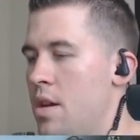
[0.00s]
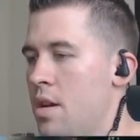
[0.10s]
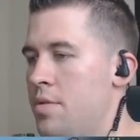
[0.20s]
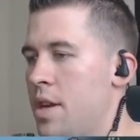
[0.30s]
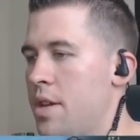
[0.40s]

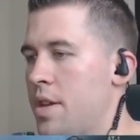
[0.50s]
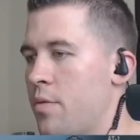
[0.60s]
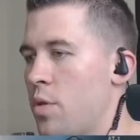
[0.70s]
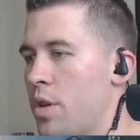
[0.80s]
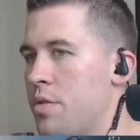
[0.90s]
Trying to think if I
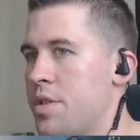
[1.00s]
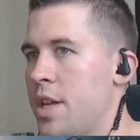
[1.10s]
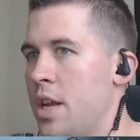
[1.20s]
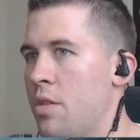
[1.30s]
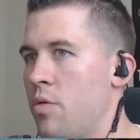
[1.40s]
want to go
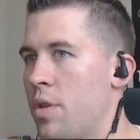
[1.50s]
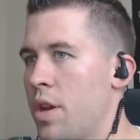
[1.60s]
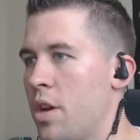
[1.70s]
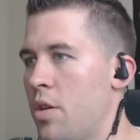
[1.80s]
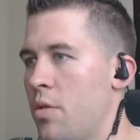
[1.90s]
city or if I want to
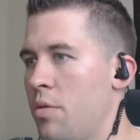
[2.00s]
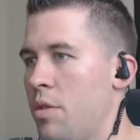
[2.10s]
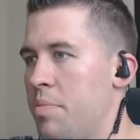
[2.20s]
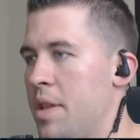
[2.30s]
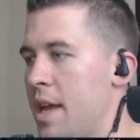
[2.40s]
go
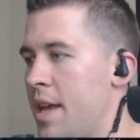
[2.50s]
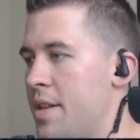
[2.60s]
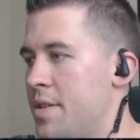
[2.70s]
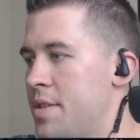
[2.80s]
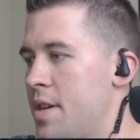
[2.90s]
the
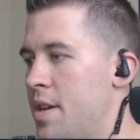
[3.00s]
plains.